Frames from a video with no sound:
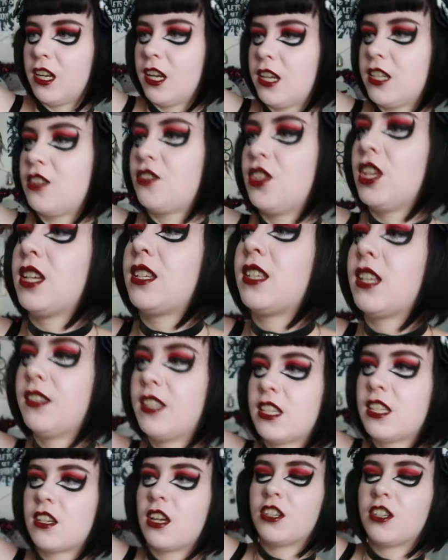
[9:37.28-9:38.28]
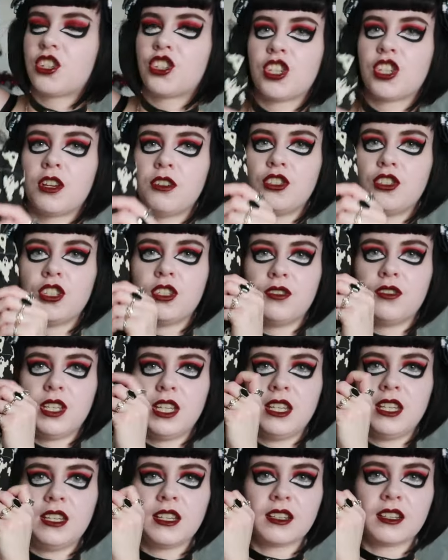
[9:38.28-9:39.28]
liked this, and this kind of shows you
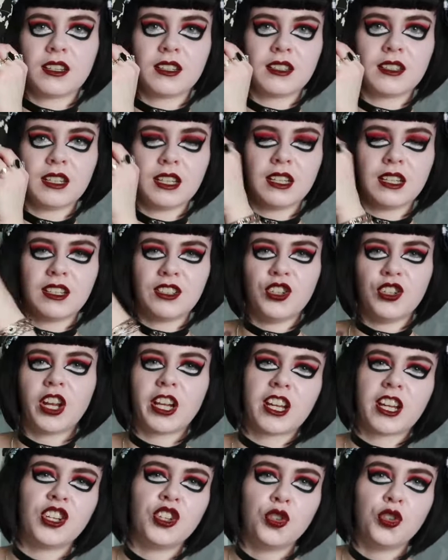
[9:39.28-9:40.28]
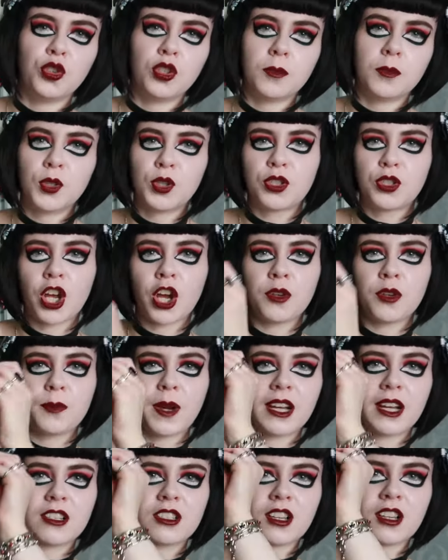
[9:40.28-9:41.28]
the like a normal tote
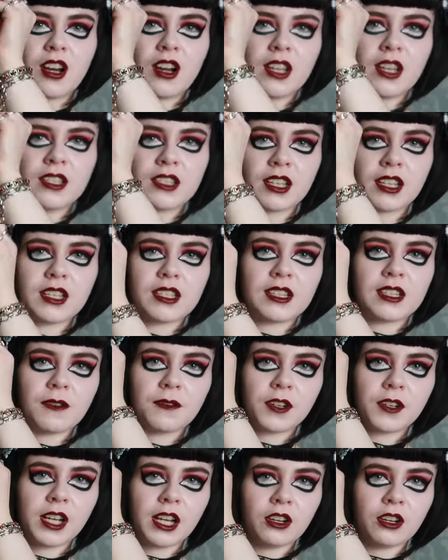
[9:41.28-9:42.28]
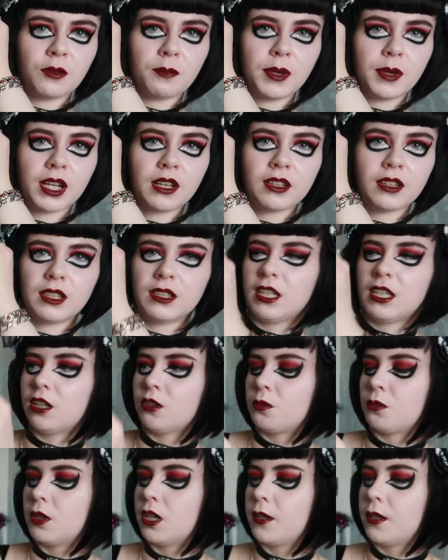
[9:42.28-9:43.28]
bag size. Like, it's definitely a lot bigger than the
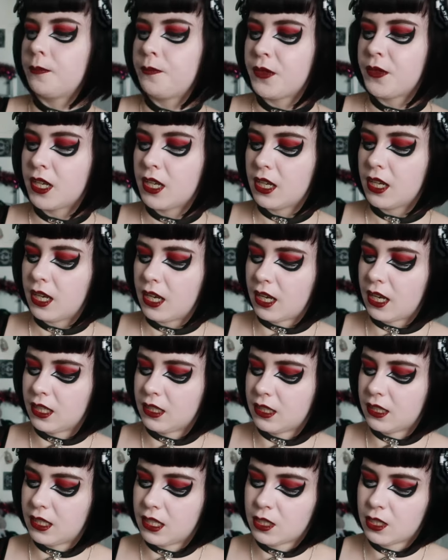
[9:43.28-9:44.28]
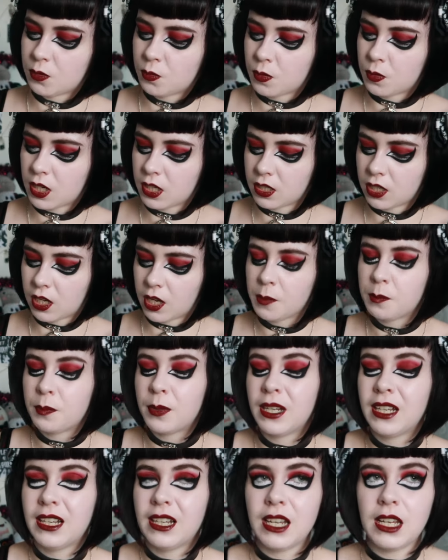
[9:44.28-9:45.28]
other one. And this one I
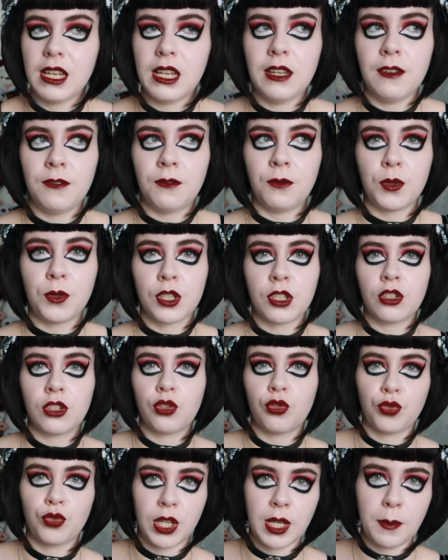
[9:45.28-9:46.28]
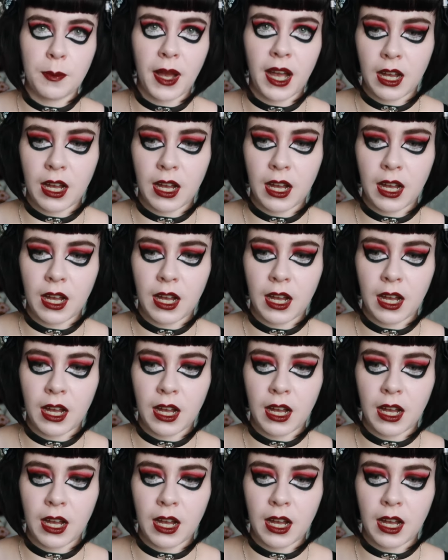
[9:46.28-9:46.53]
believe was £3